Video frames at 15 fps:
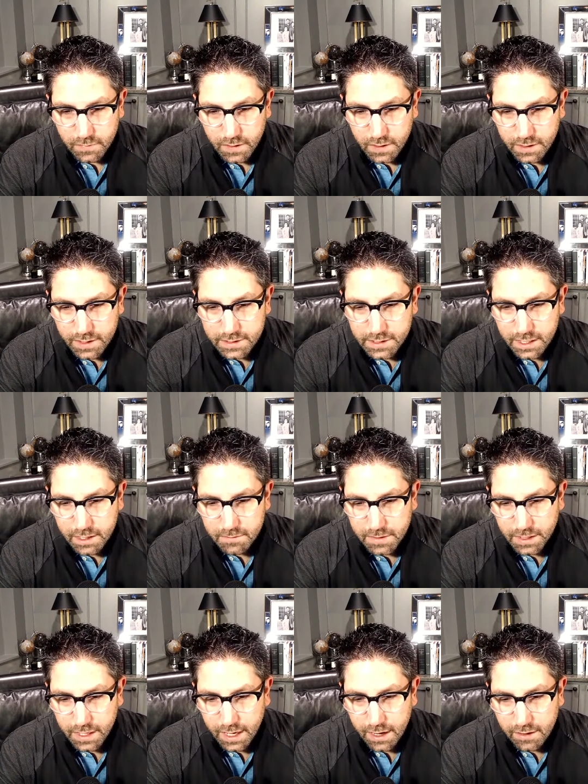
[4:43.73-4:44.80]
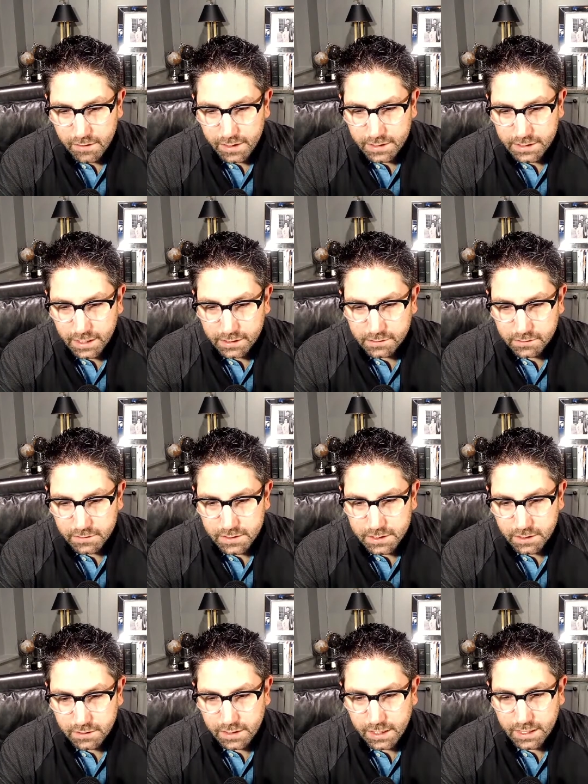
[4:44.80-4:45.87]
It's going to be
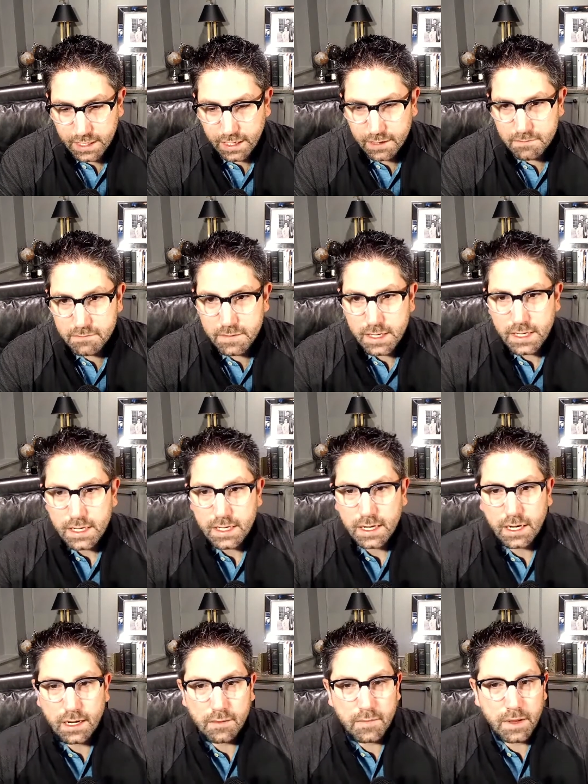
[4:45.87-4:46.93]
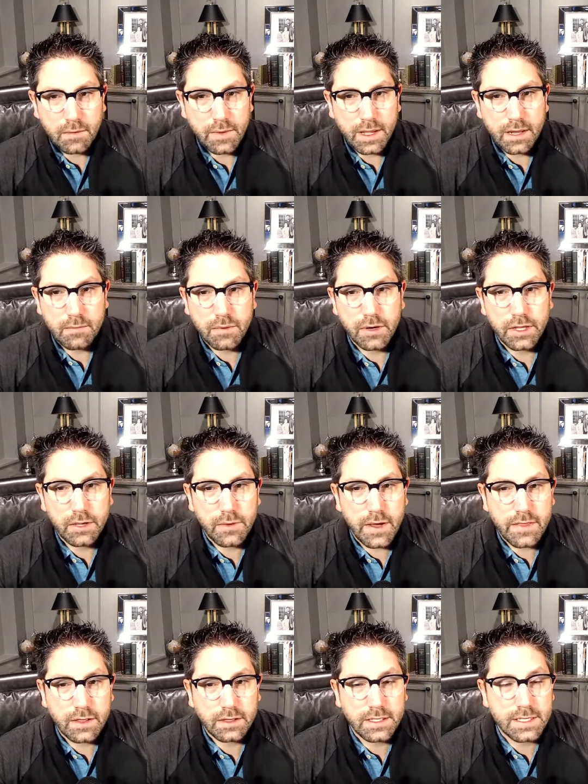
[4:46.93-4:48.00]
care@drlazar.com, and we can put you on
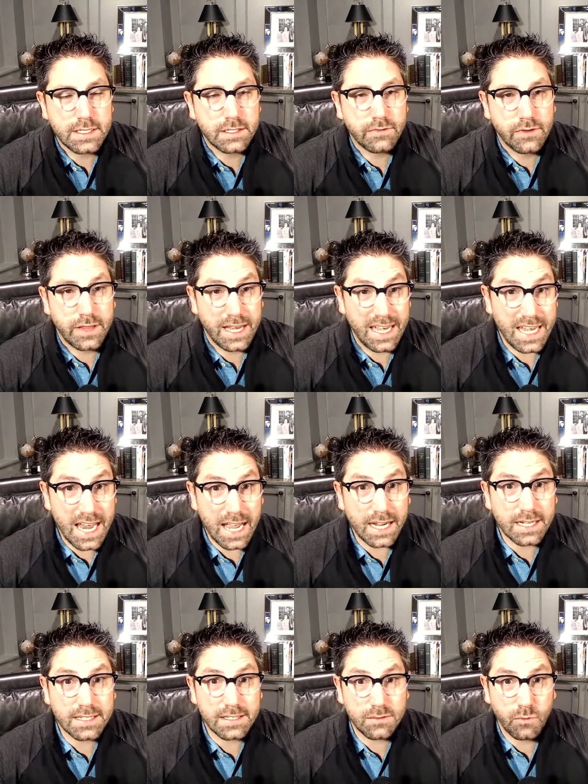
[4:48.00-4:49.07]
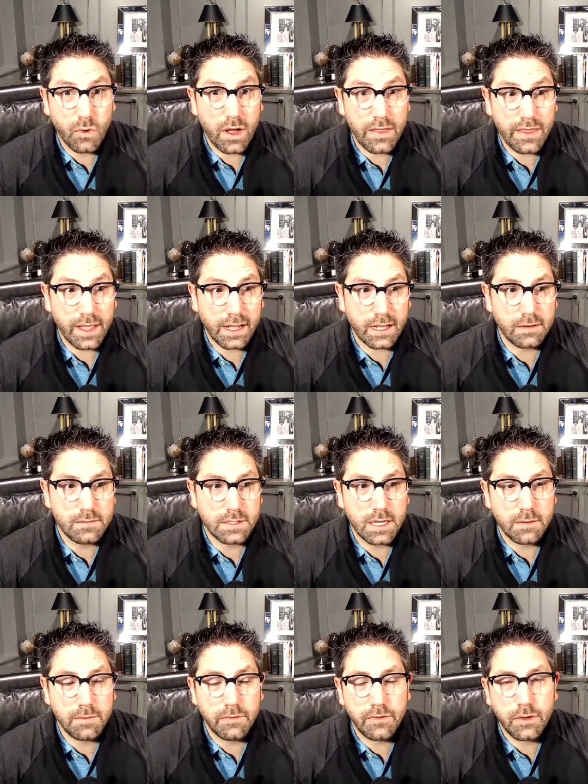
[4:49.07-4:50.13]
the list for the next one that comes
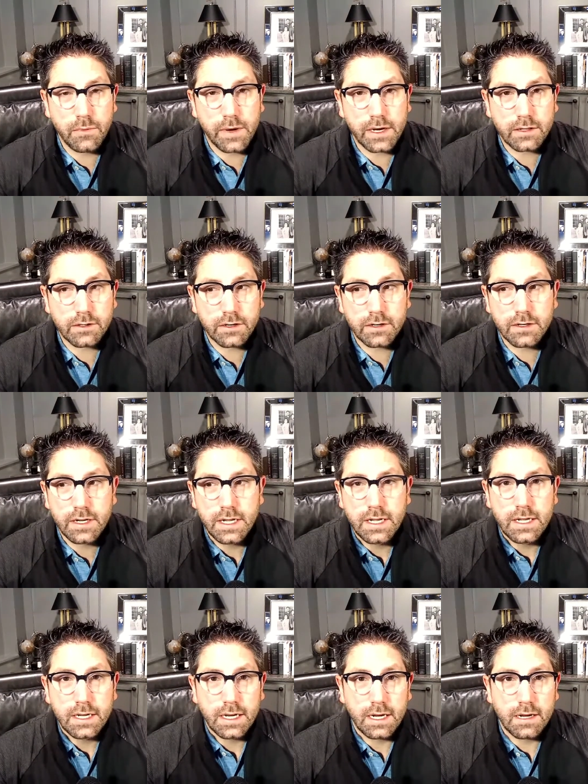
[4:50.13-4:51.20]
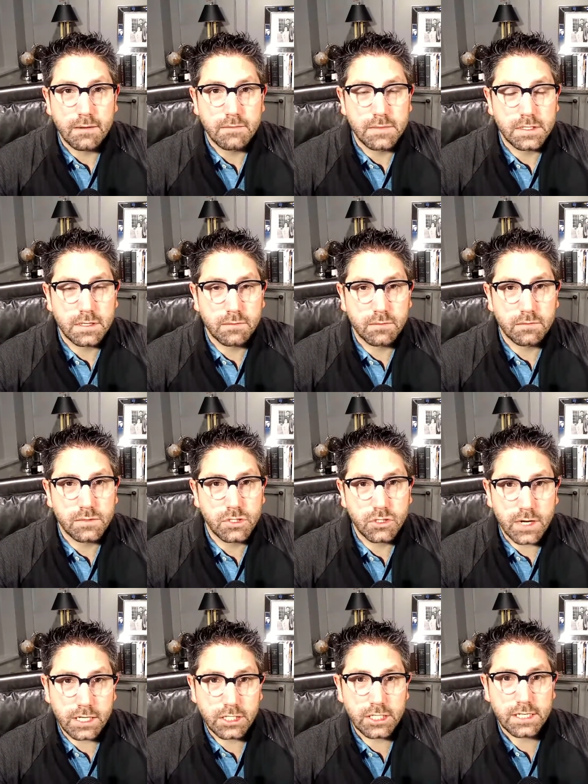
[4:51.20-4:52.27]
up. If you want to learn some
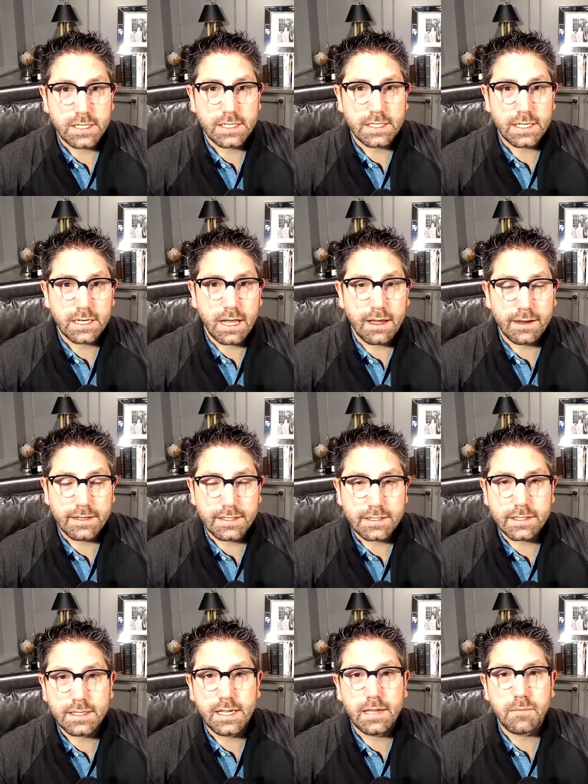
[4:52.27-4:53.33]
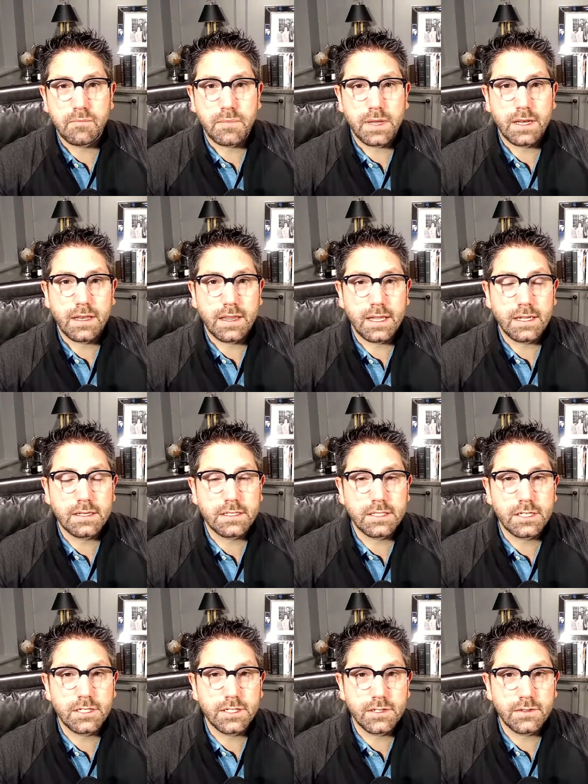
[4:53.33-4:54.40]
stretches and how to sleep and things to
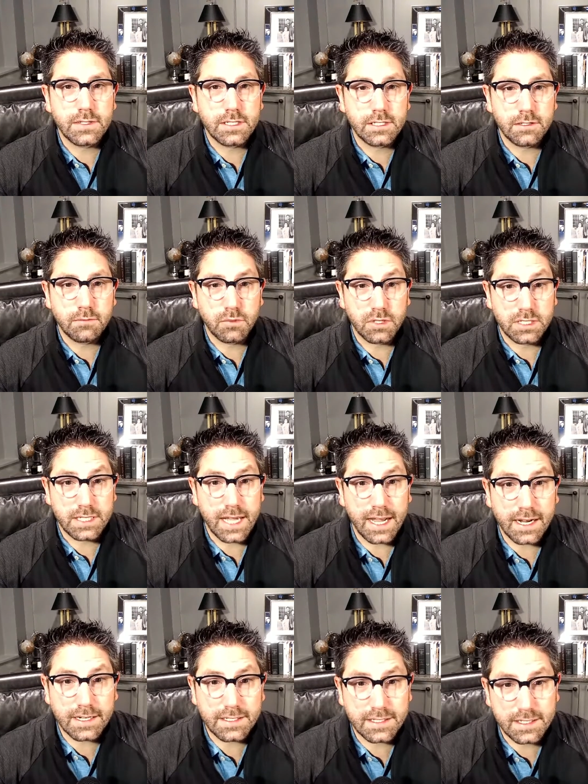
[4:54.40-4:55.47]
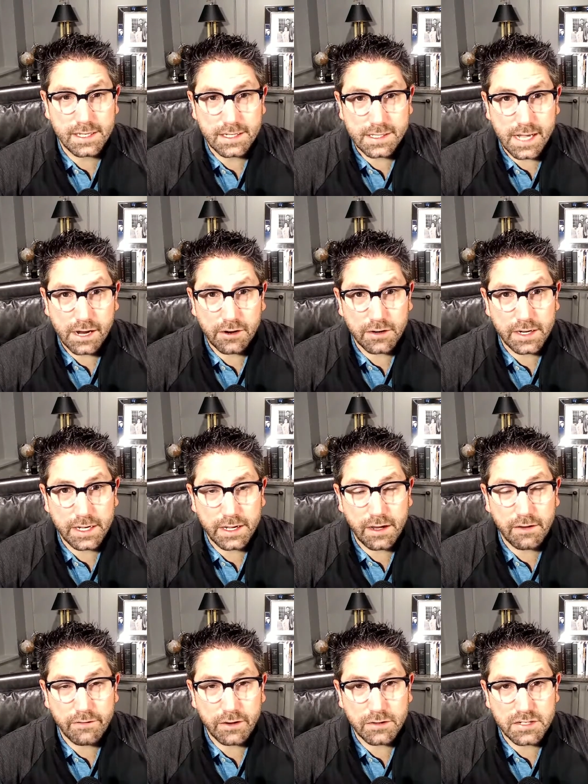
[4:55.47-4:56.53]
do to protect the integrity
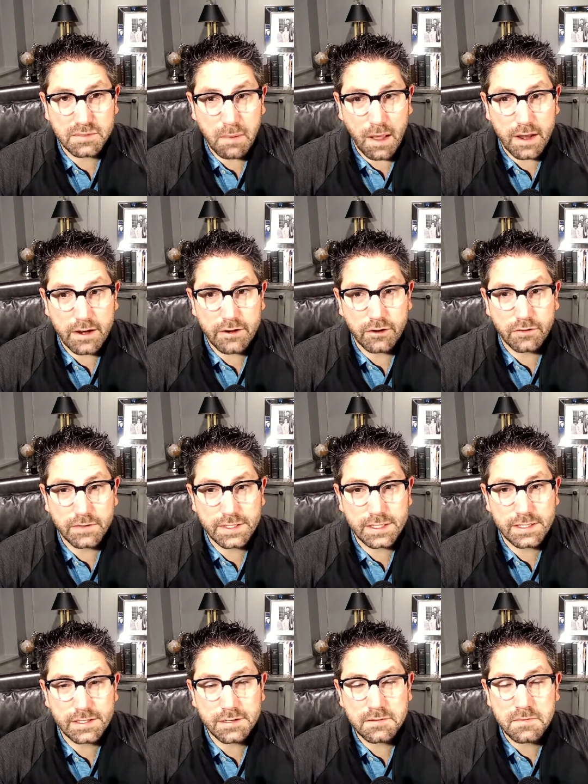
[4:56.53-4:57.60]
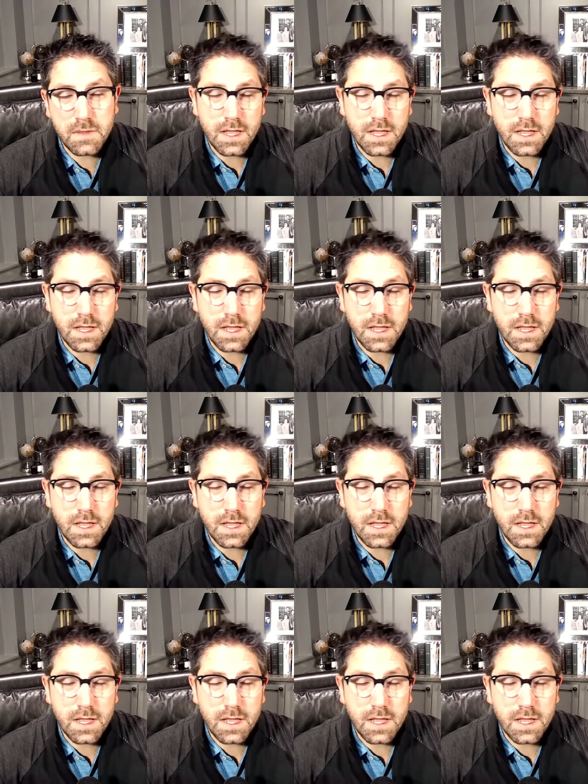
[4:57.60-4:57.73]
of your spine and nervous system,